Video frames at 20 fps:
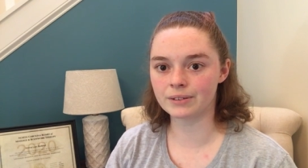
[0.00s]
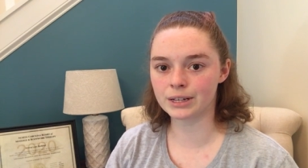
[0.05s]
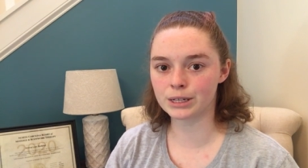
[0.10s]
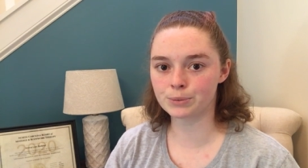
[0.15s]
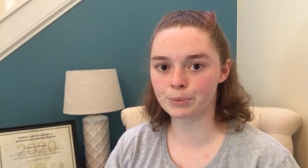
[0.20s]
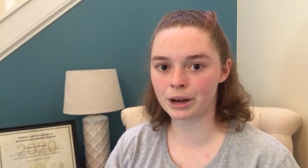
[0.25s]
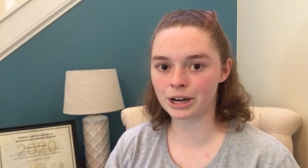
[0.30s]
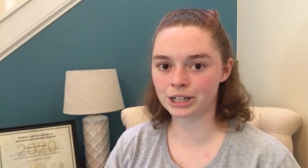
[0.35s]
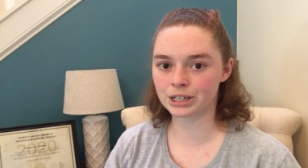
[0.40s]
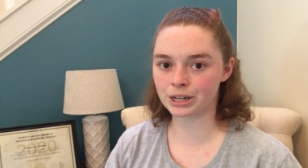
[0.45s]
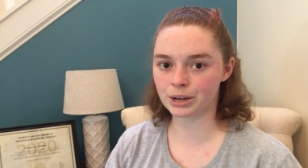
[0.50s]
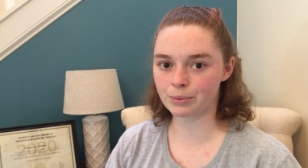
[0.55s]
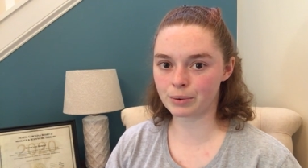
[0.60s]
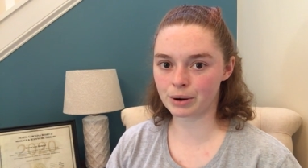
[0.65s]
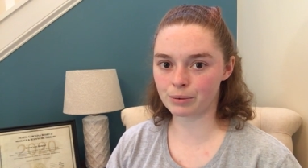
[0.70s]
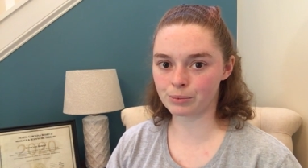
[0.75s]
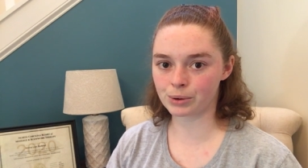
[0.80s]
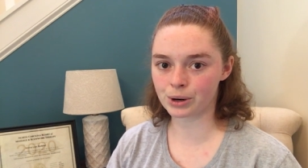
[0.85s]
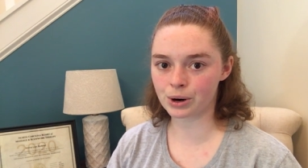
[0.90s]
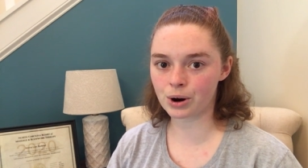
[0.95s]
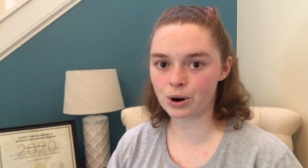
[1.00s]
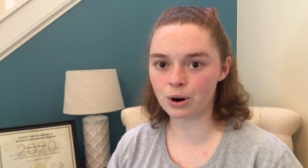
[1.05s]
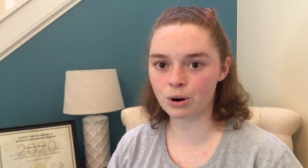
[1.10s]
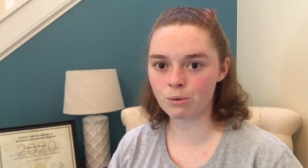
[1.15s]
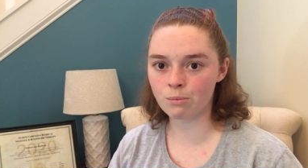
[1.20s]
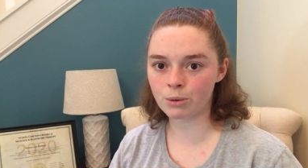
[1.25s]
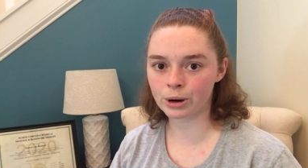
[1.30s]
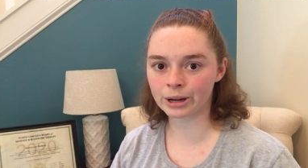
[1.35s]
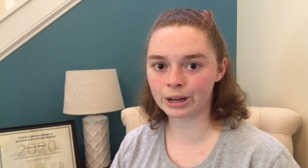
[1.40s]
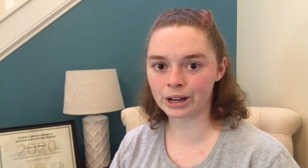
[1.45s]
especially when we're
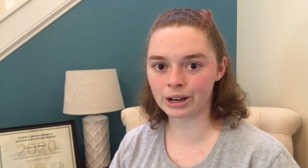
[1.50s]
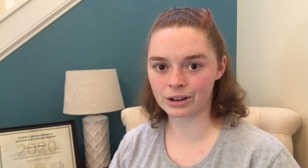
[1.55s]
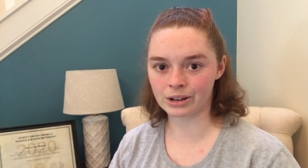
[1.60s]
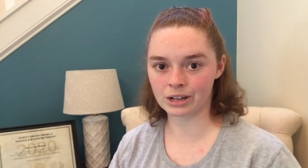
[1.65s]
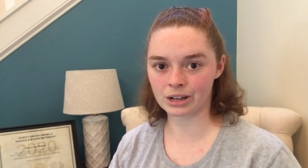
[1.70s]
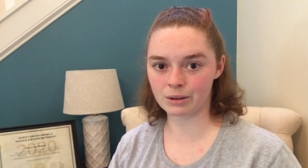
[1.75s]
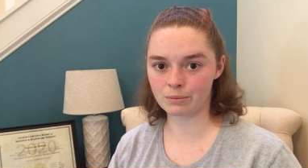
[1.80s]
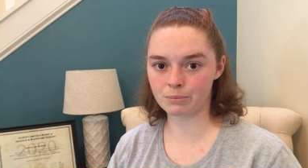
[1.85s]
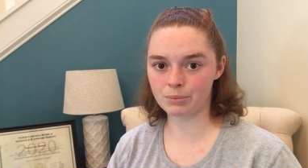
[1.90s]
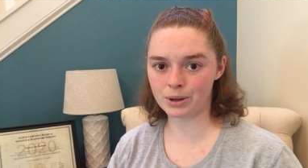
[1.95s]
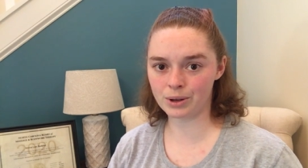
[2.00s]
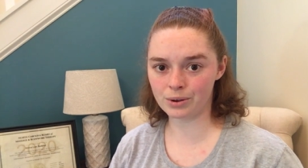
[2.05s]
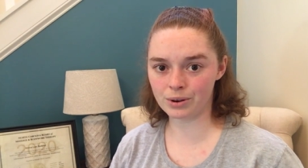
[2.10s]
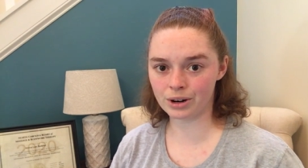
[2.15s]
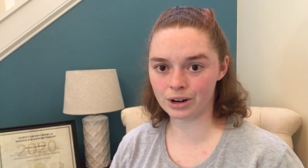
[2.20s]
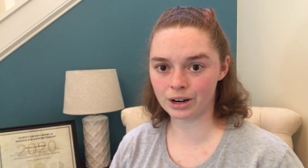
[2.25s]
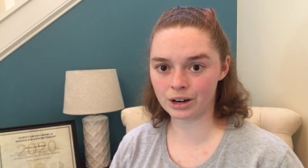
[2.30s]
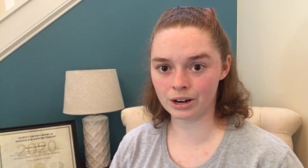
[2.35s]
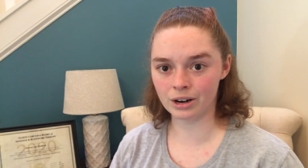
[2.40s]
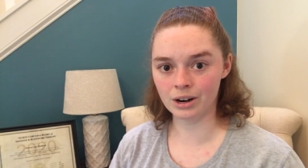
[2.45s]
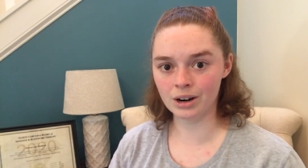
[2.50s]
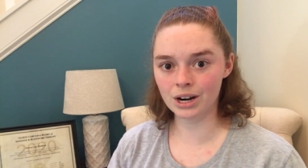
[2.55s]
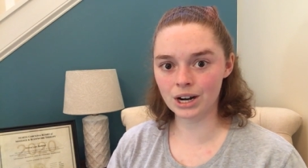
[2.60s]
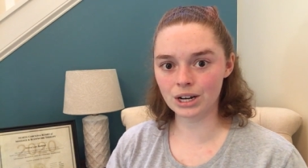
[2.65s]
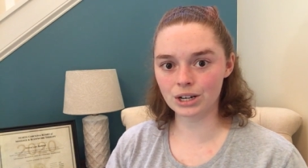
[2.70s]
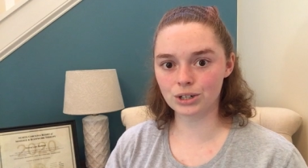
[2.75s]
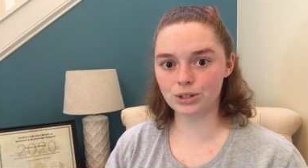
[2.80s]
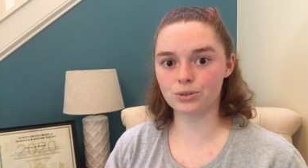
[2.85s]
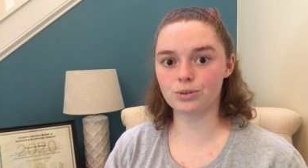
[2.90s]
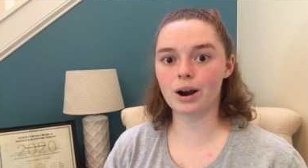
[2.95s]
home working on the computer,
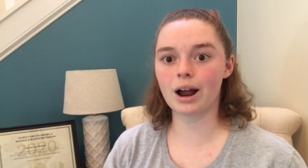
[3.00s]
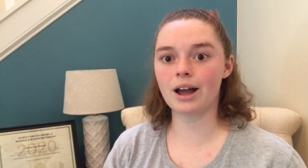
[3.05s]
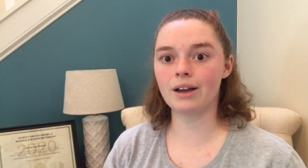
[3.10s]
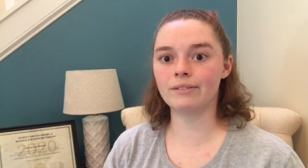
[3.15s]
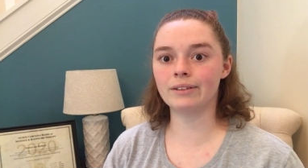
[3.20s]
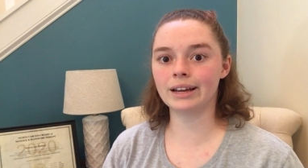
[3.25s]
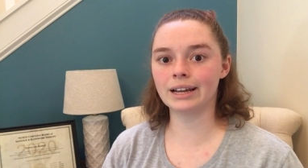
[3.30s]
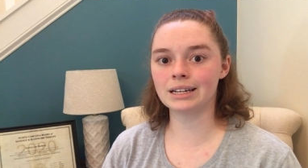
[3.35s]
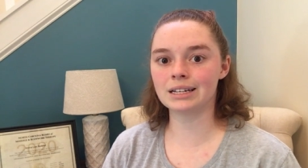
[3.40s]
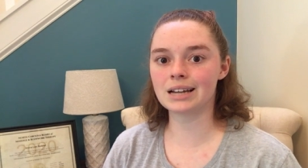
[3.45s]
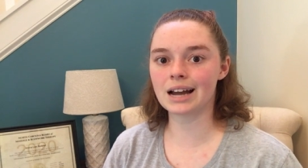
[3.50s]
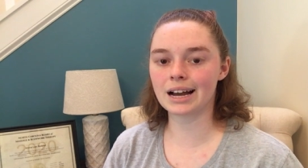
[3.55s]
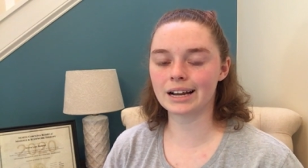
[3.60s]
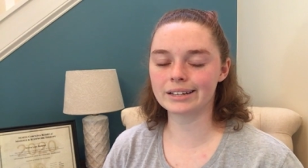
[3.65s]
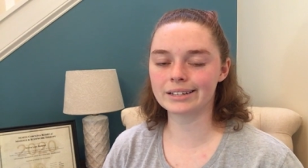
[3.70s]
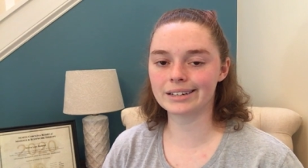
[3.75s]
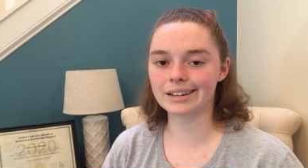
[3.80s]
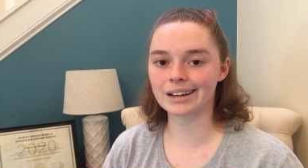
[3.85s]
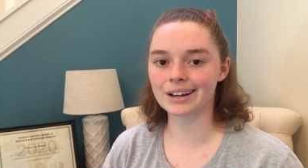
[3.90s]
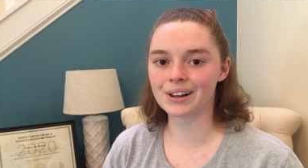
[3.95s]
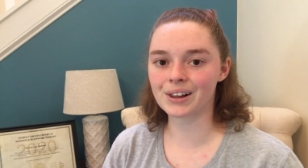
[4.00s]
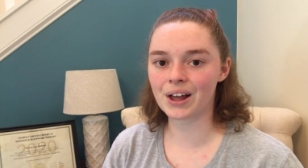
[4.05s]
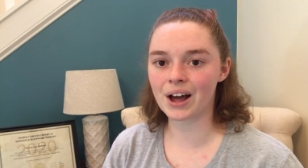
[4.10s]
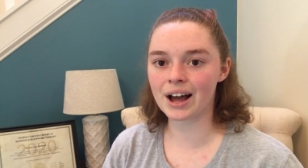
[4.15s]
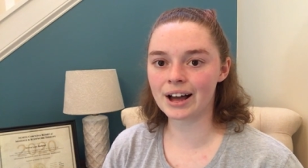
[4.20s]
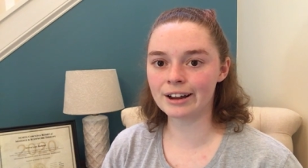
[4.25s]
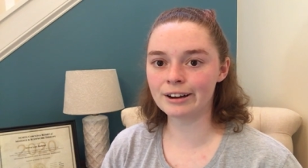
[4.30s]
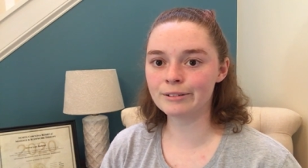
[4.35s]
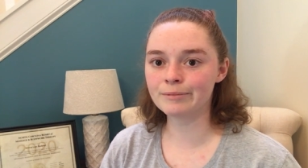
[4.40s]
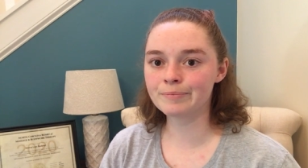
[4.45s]
driving and texting a
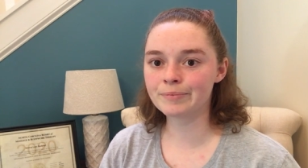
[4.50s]
lot.